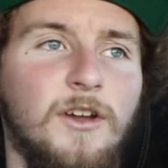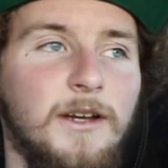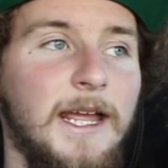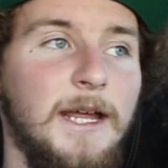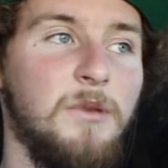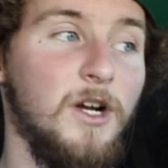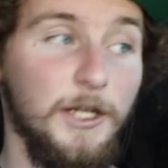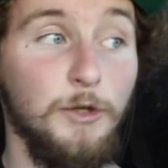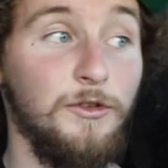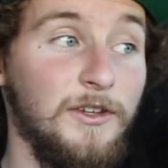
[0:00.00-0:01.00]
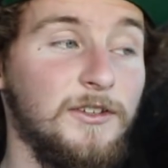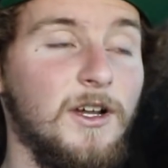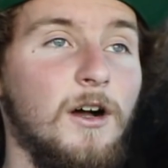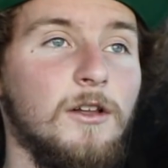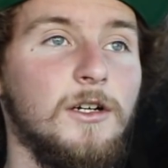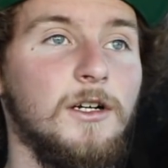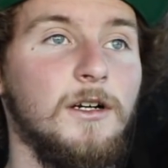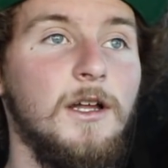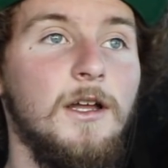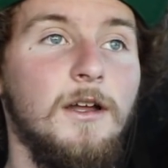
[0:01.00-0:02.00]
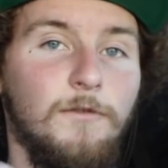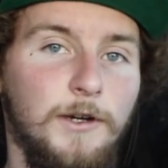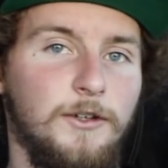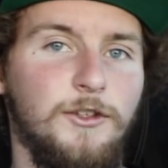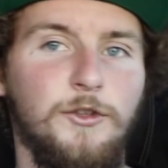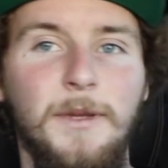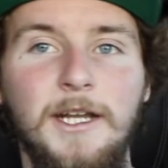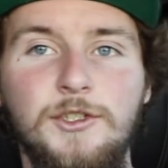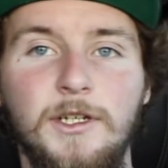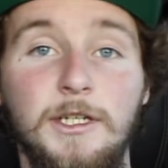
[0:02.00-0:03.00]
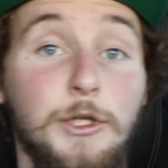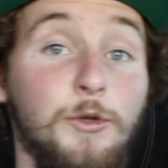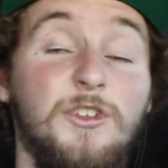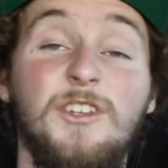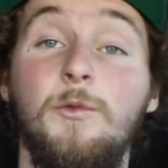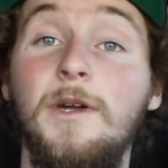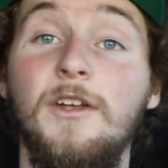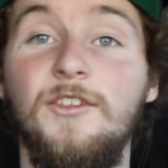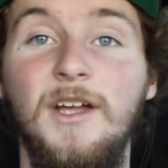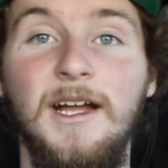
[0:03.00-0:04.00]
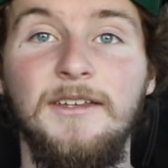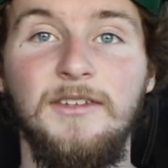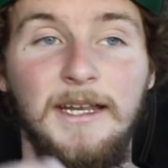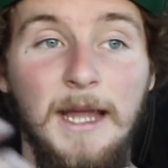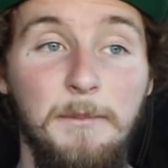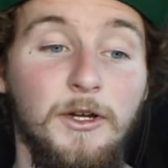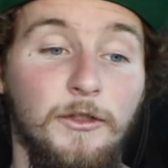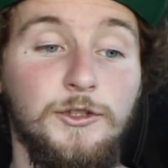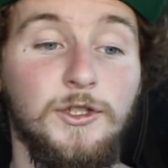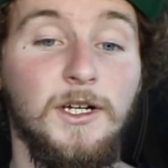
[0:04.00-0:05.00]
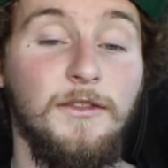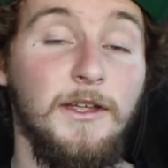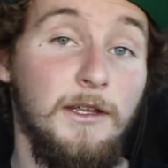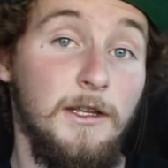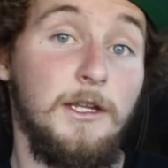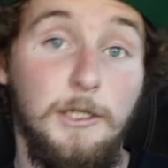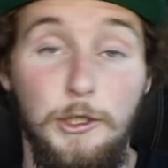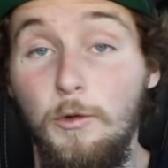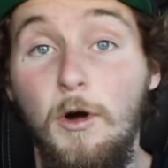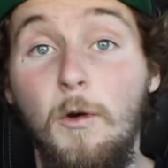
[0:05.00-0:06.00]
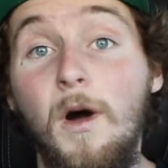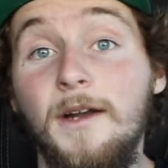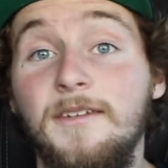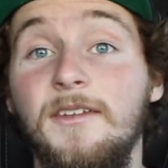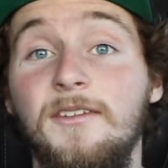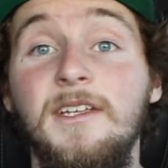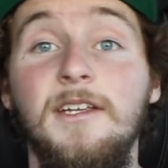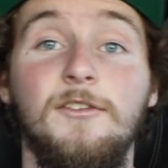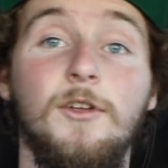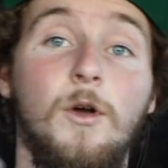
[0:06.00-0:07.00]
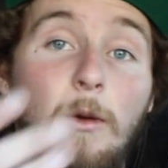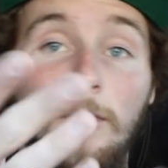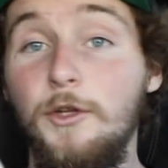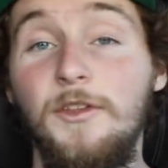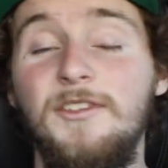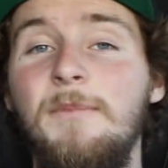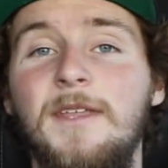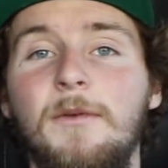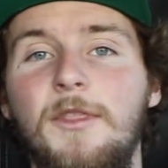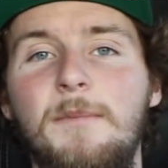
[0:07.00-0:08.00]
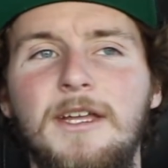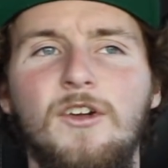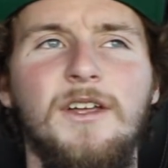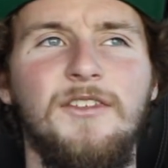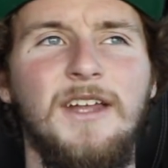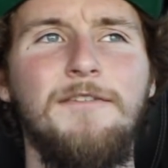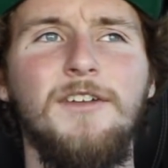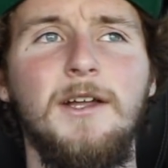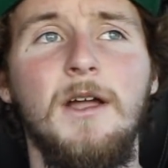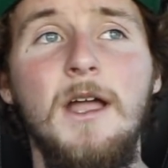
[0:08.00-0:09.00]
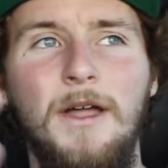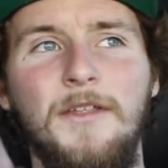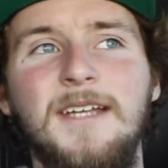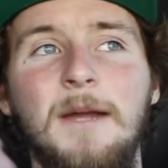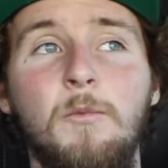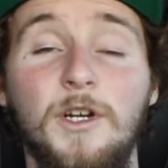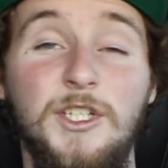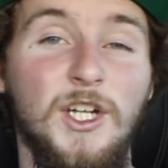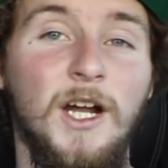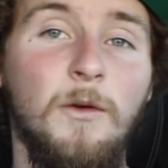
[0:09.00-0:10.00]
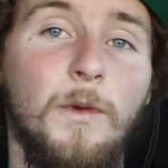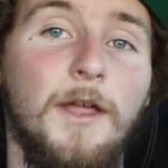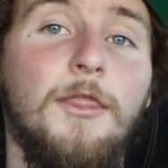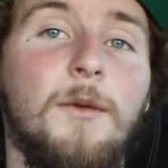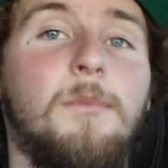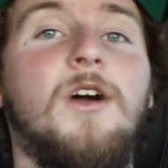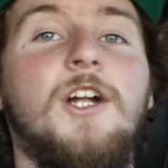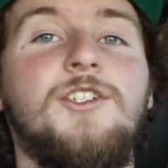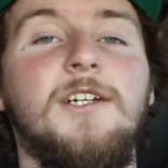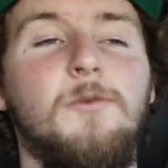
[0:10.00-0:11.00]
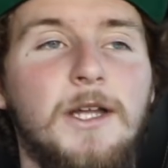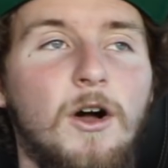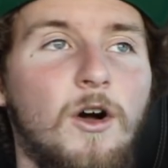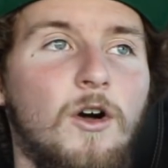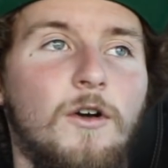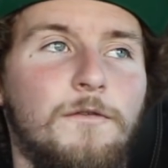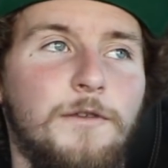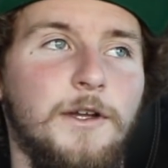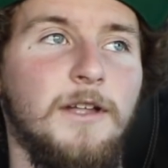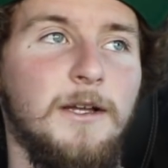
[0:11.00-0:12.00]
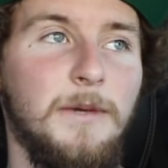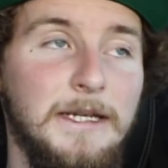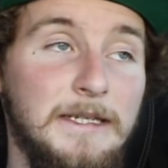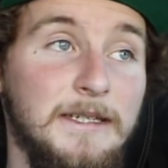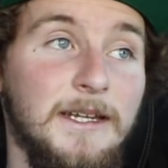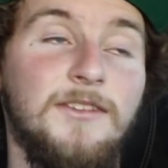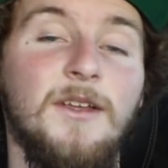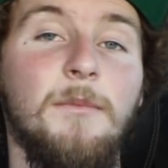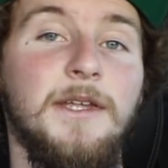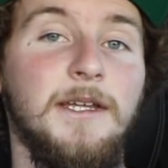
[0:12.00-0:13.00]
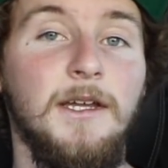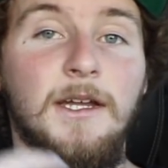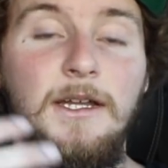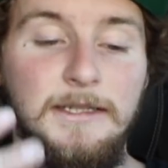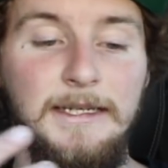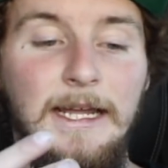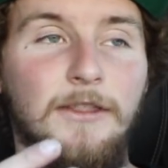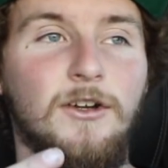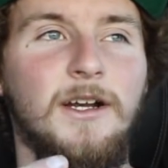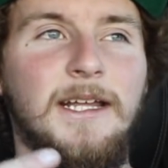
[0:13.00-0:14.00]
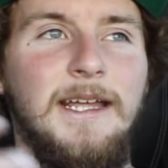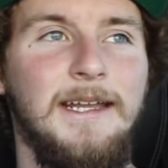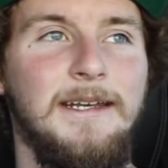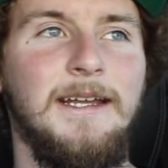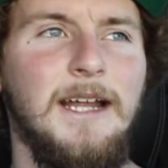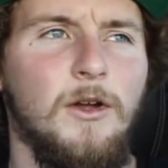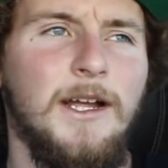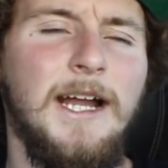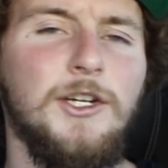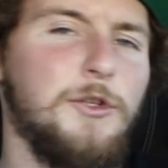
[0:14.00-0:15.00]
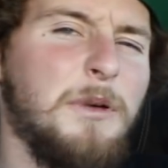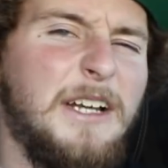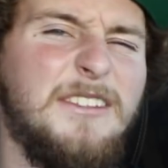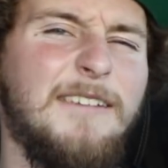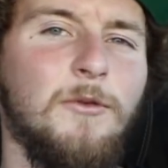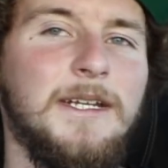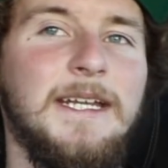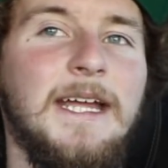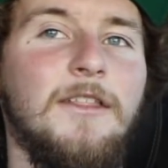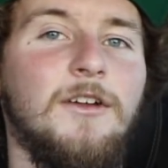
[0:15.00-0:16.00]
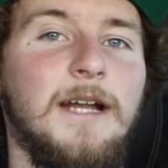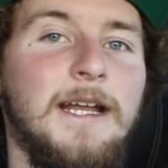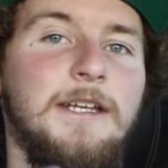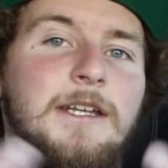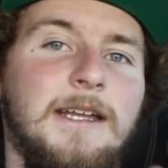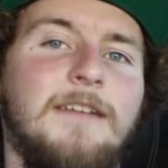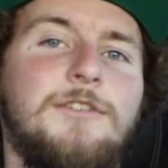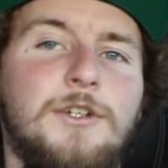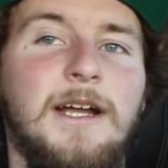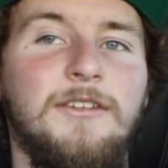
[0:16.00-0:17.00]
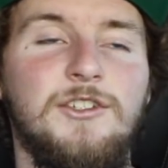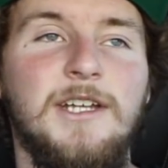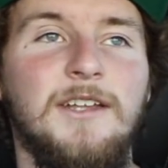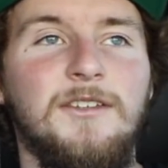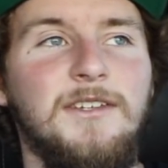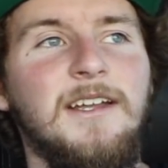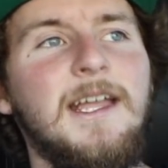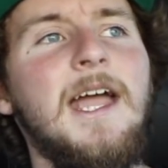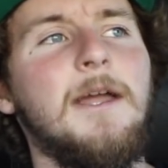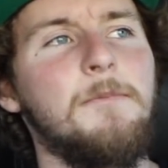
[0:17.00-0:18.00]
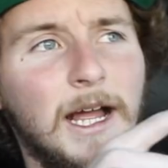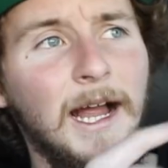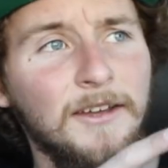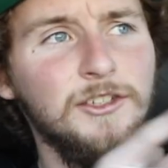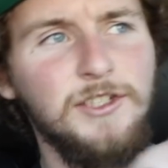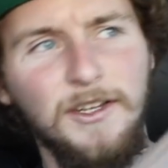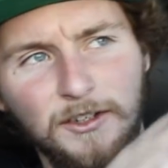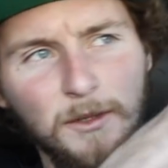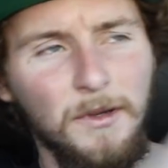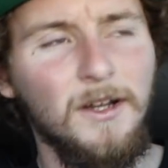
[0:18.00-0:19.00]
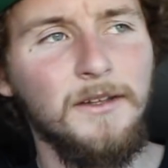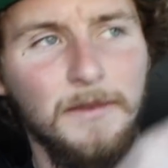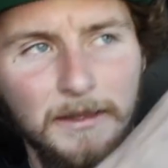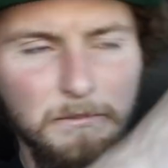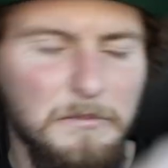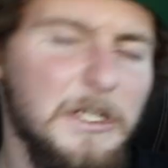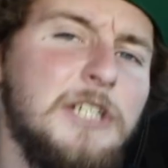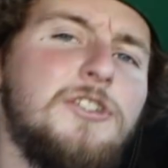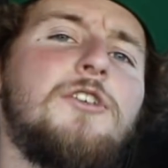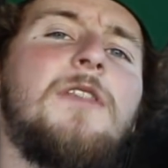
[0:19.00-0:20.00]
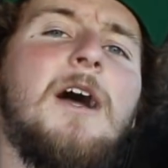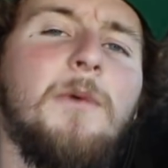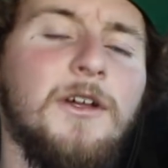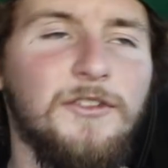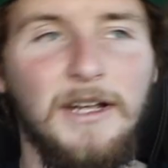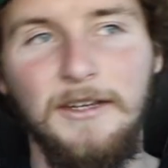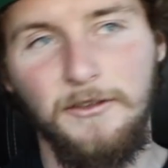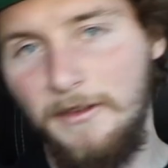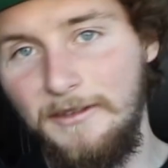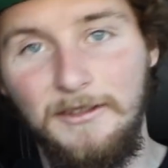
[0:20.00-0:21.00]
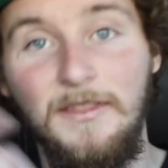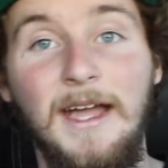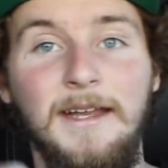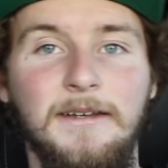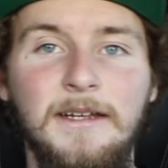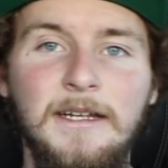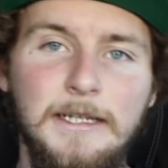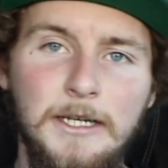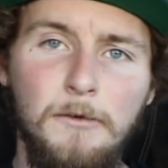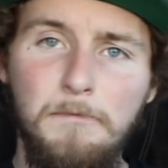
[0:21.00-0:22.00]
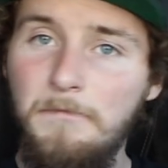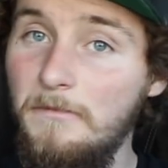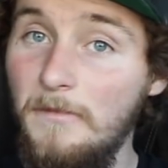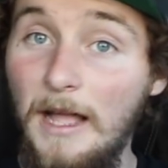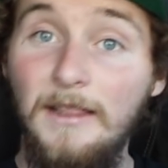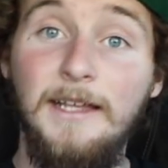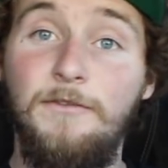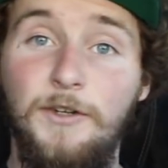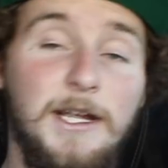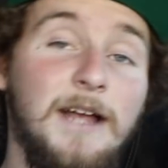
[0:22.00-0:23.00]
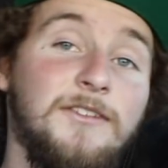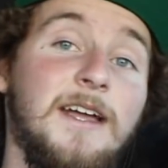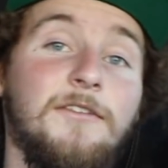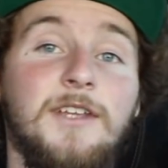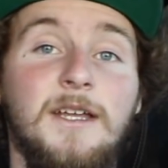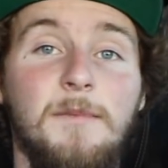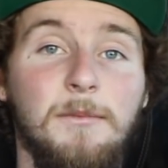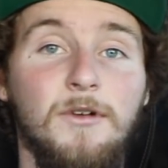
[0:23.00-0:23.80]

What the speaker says: on, hey, Bug, use this color for your suspension, use this wheel size, and I built the truck that you all wanted to see. So I want to do the same thing with the Beetle, because then I feel like by the time we're done with the project, we all feel like we did something together on it. And I don't know, it kind of just brings everyone together, and it gives you guys a chance to say, like, hey, I suggested to Bug you should do that wheel size or this and that. And, you know, I like for you guys to have say in my